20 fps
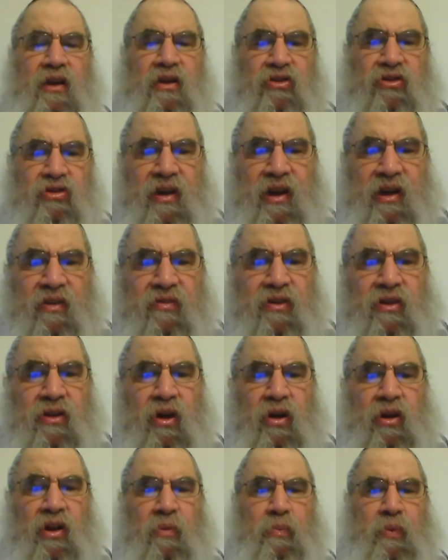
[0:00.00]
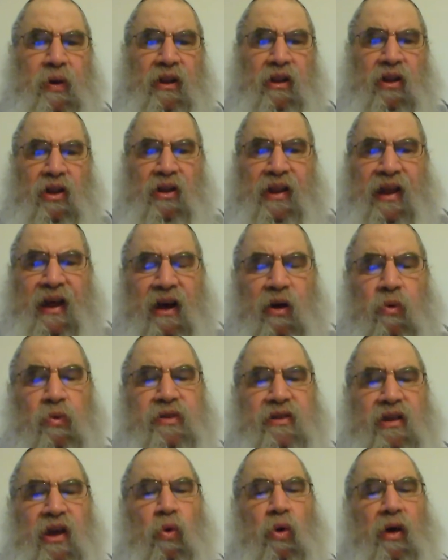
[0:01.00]
So even though the Negev was
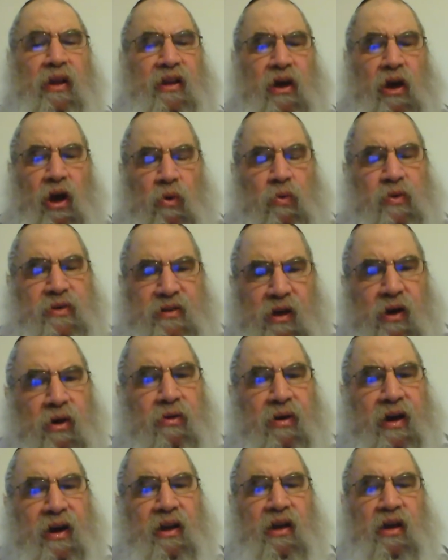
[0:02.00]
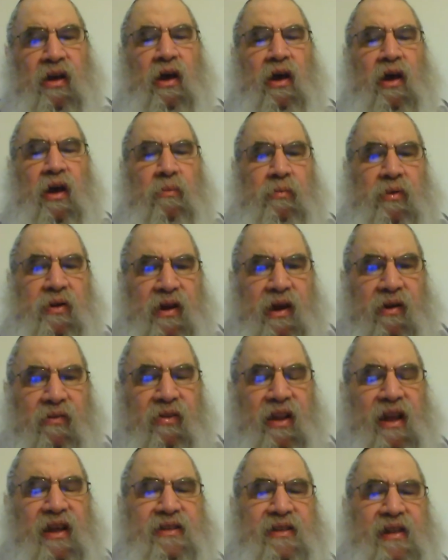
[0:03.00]
there while the Goy was there already, but
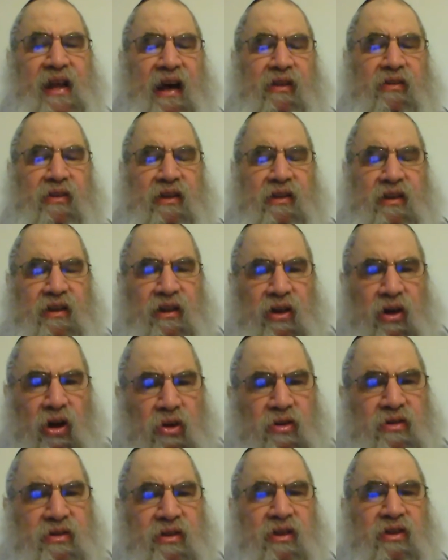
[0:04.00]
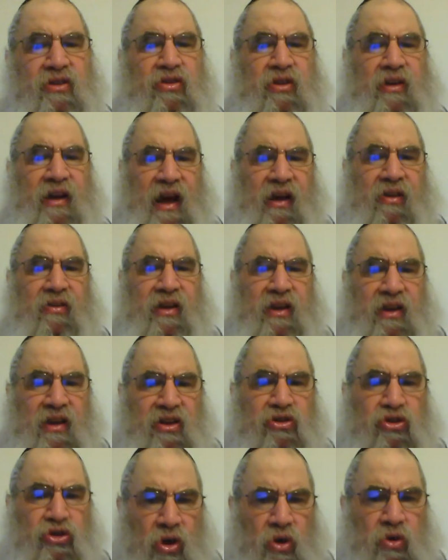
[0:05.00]
nevertheless, now that the Yid owns it, so now the Yid
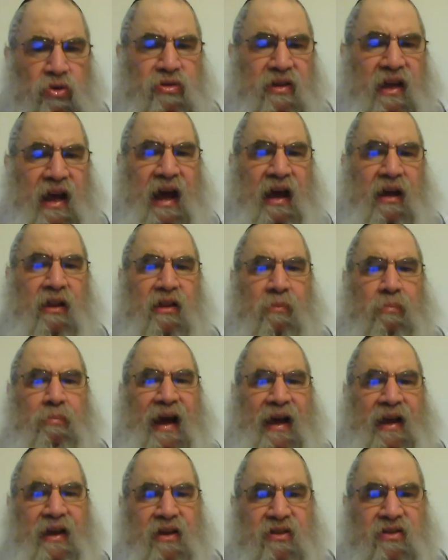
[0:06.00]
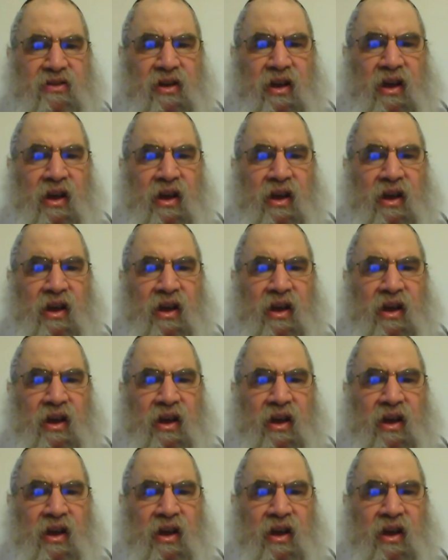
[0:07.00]
shows the bias.